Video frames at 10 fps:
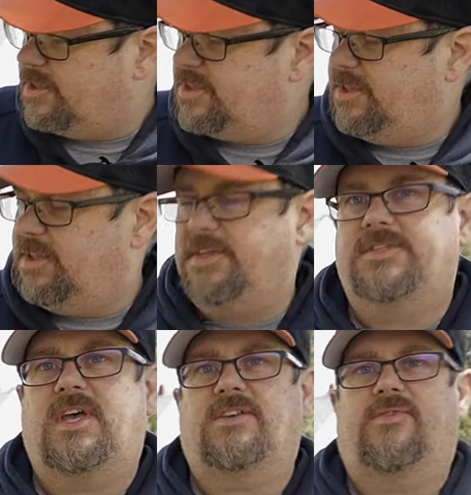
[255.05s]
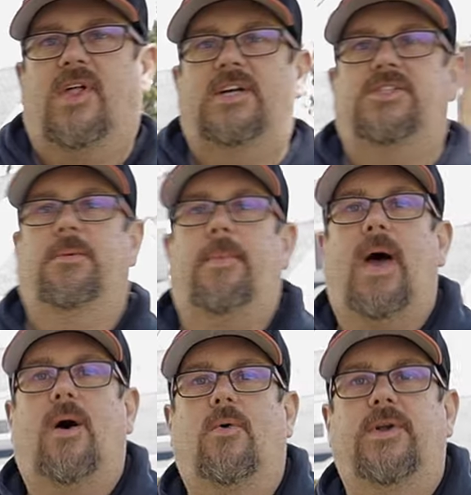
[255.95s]
gonna see that this has flashing
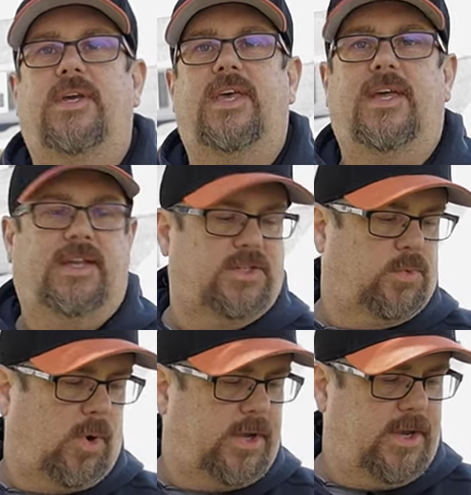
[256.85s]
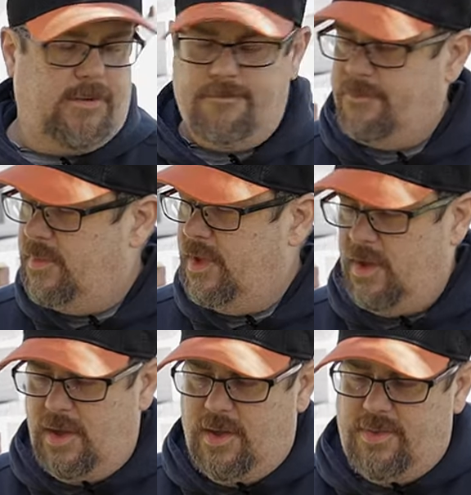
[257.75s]
power indicating it's working.
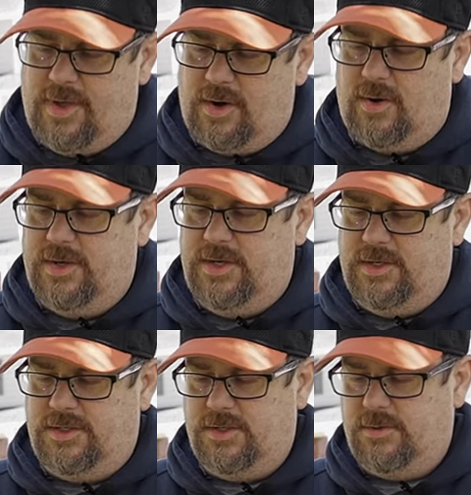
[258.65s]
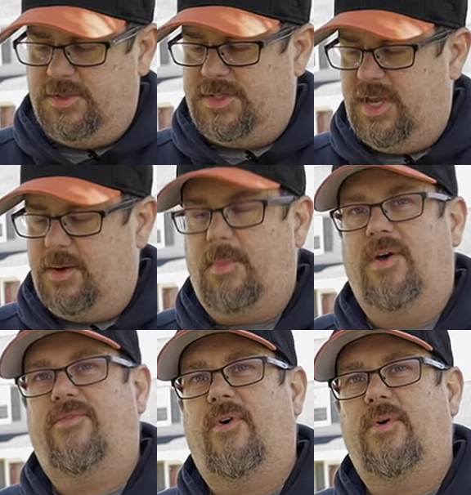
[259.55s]
Then all I need to do is take
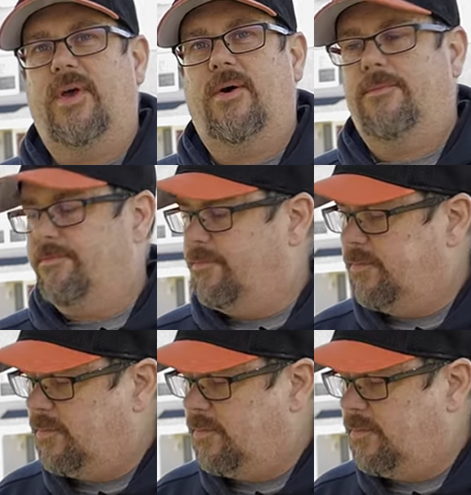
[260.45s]
my phone out.